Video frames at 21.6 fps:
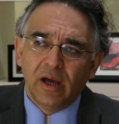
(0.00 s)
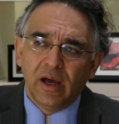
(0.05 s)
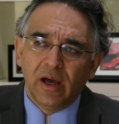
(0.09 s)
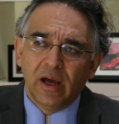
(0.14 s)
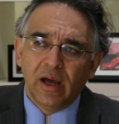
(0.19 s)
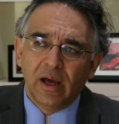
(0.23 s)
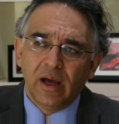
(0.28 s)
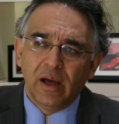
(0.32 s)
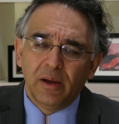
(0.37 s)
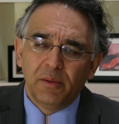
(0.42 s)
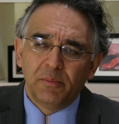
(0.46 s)

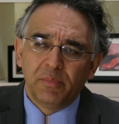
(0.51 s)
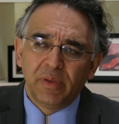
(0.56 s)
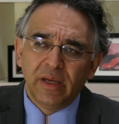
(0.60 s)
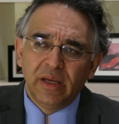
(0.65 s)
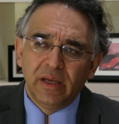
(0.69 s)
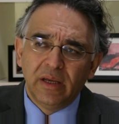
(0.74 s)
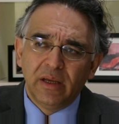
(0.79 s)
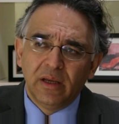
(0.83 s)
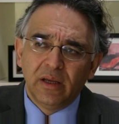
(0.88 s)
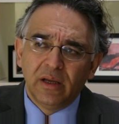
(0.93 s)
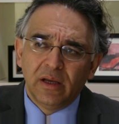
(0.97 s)
uh,
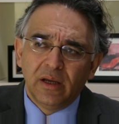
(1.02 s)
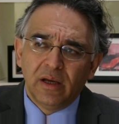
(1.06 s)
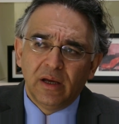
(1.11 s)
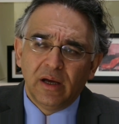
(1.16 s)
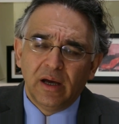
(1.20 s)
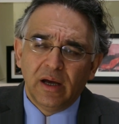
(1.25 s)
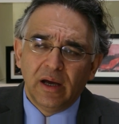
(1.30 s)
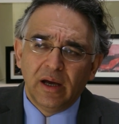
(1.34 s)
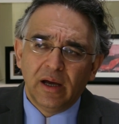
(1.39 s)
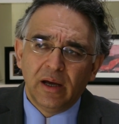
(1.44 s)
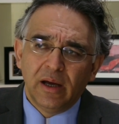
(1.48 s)
be
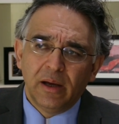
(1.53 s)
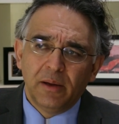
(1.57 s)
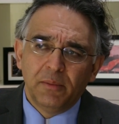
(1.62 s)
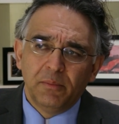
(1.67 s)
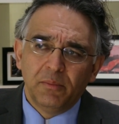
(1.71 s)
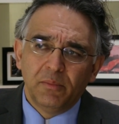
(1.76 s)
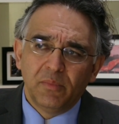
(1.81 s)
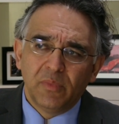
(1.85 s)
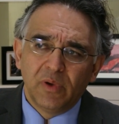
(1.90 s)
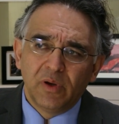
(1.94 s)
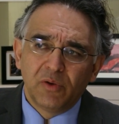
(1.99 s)
um,
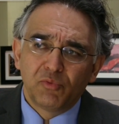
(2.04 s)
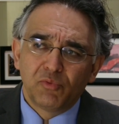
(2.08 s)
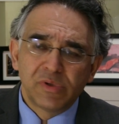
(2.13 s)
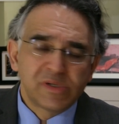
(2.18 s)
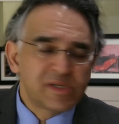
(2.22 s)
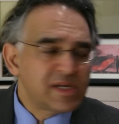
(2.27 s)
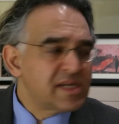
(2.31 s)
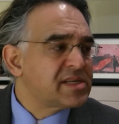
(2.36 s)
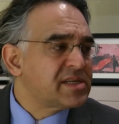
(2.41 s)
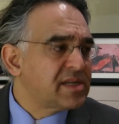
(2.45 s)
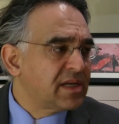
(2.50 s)

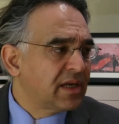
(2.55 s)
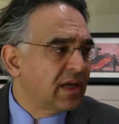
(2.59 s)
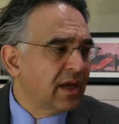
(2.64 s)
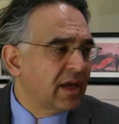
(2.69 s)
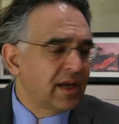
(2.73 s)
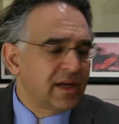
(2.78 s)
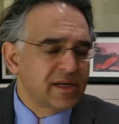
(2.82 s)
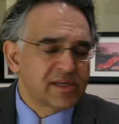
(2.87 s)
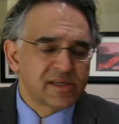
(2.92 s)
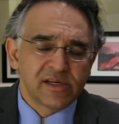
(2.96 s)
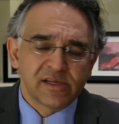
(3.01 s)
resisting
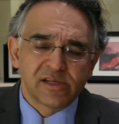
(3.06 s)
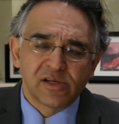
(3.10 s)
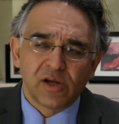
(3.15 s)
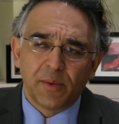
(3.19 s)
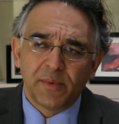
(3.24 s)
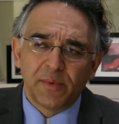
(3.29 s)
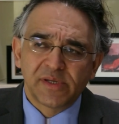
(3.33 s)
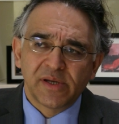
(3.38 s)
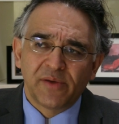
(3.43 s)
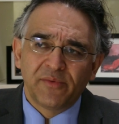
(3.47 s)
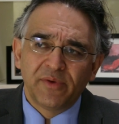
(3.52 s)
against yeah. the
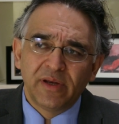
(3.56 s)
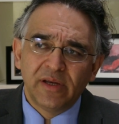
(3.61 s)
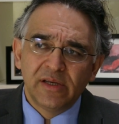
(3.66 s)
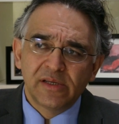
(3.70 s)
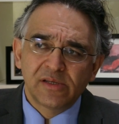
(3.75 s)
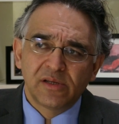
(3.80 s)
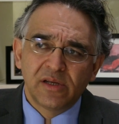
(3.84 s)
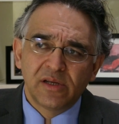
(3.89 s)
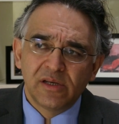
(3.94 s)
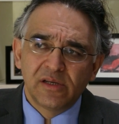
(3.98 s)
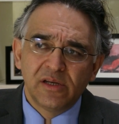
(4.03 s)
Islamists. I mean,
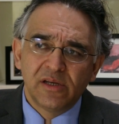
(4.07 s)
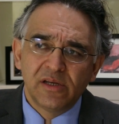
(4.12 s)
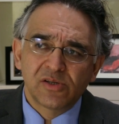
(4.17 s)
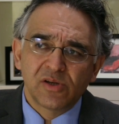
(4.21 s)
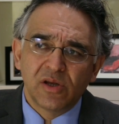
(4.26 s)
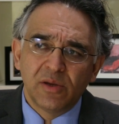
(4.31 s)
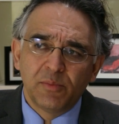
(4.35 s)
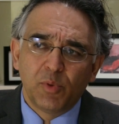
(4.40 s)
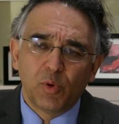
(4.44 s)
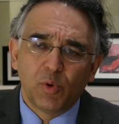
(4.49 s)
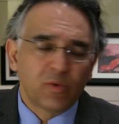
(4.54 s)
these these
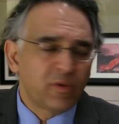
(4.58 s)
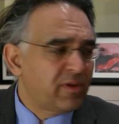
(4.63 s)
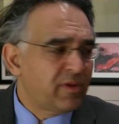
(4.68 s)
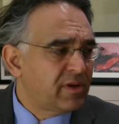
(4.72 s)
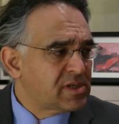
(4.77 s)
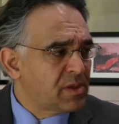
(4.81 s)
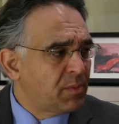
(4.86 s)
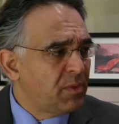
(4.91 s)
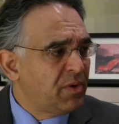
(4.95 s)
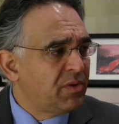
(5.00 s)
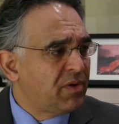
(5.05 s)
are important
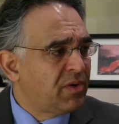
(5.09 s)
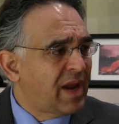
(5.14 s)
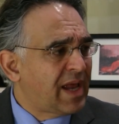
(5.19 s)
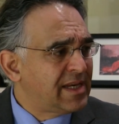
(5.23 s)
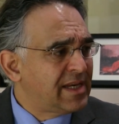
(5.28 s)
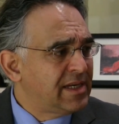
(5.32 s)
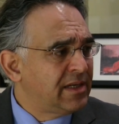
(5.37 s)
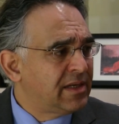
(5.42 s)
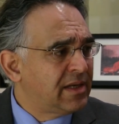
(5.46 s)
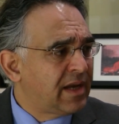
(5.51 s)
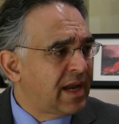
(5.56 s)
things. I mean,
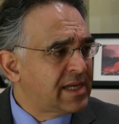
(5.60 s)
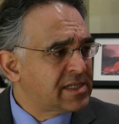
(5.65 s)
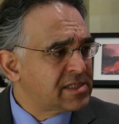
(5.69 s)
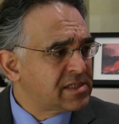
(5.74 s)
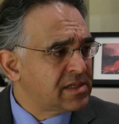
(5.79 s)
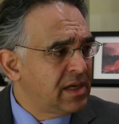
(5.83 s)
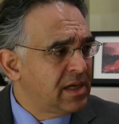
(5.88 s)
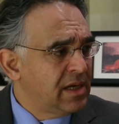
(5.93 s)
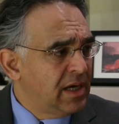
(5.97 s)
in last